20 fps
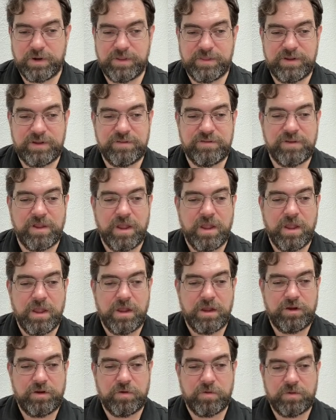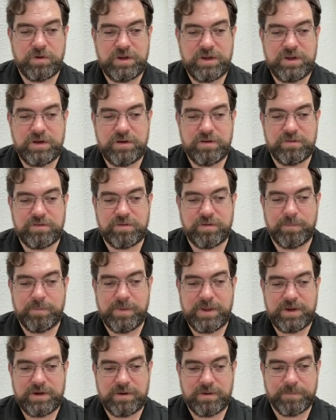of these. You'll need to
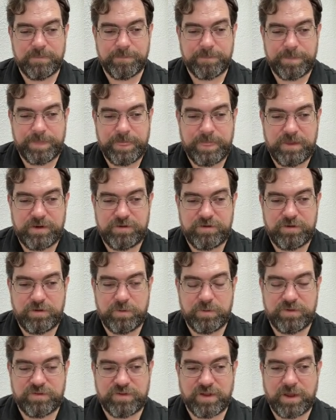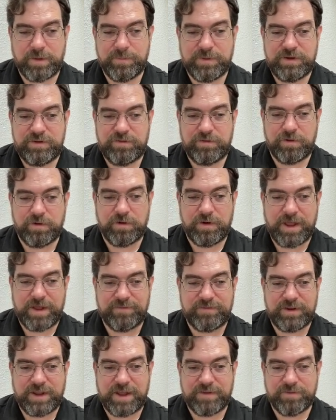submit the 2 assignments. You don't
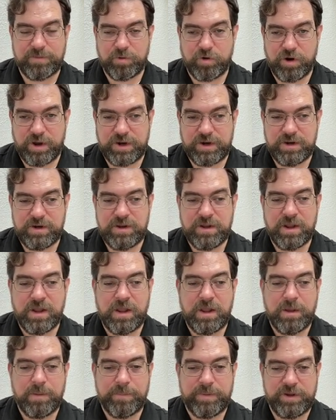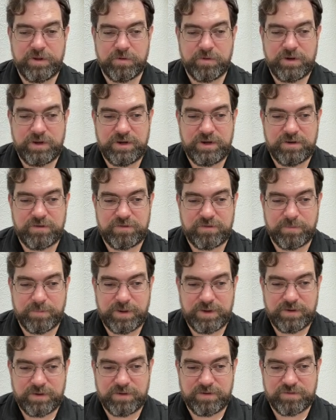have to have them graded, but you'll need to
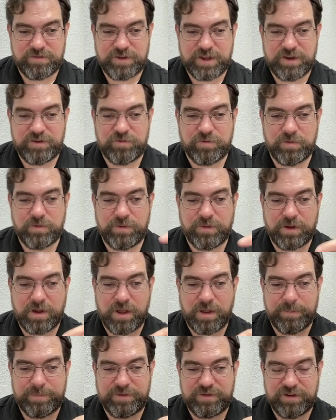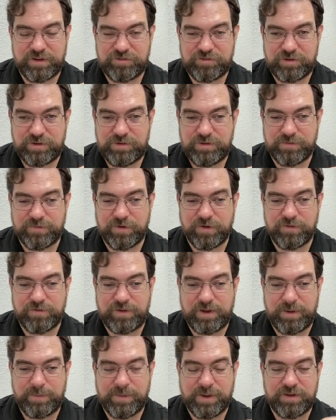submit the schedule and the composition, the
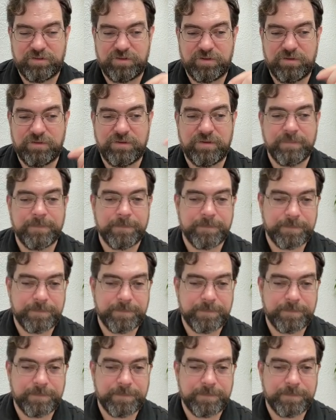first 8 measures,